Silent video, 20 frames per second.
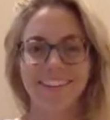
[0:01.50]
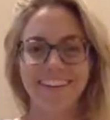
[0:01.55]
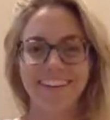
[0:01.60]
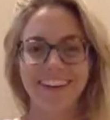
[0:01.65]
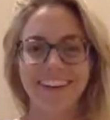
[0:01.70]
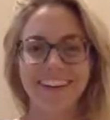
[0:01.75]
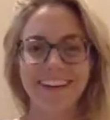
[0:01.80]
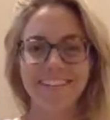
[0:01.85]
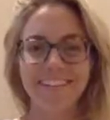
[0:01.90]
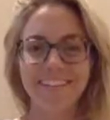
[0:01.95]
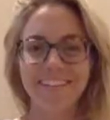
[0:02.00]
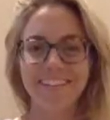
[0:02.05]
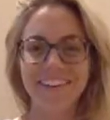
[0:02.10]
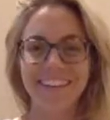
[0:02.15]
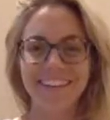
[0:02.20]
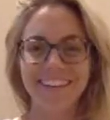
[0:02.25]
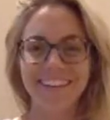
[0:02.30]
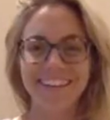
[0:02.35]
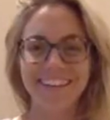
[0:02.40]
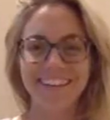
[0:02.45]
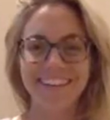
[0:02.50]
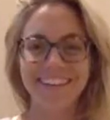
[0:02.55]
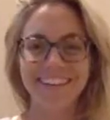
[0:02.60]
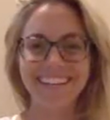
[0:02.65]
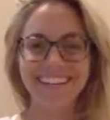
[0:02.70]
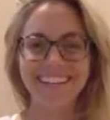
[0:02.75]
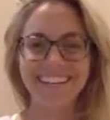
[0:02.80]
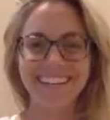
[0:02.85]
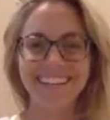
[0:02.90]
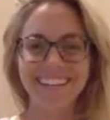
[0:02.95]
Hey everybody,
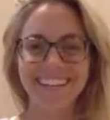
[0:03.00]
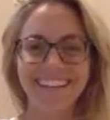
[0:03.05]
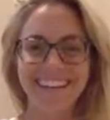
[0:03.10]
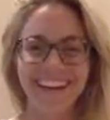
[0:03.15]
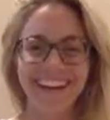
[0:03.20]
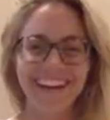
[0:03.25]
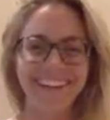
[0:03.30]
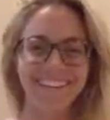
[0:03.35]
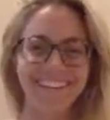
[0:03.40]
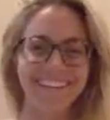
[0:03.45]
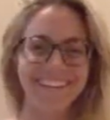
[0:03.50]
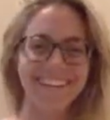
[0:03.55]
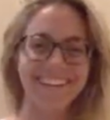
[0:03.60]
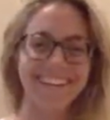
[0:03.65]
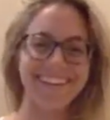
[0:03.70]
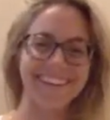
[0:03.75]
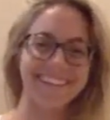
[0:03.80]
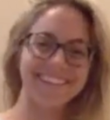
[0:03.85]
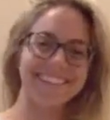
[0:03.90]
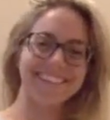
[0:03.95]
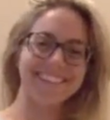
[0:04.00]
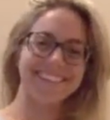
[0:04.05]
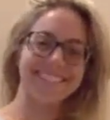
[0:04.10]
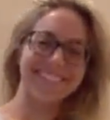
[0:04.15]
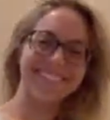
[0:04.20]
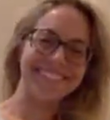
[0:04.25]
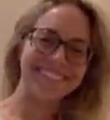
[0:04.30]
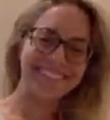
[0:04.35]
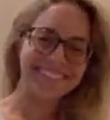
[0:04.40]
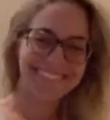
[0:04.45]
how are you?
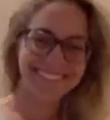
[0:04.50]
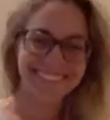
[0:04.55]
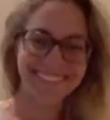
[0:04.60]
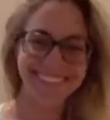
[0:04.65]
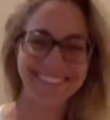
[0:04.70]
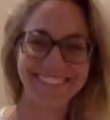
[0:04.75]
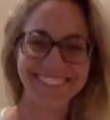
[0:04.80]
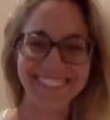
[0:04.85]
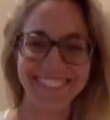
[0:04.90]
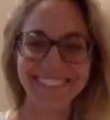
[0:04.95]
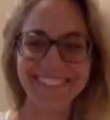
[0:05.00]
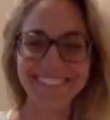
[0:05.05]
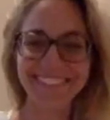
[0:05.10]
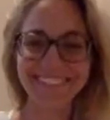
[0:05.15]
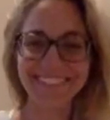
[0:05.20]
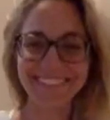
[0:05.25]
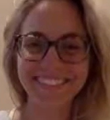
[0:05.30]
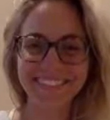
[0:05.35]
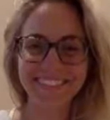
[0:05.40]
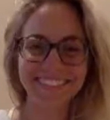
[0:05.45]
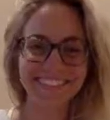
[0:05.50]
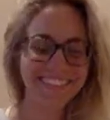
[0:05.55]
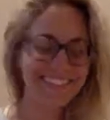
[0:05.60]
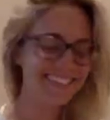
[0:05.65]
Good to see you.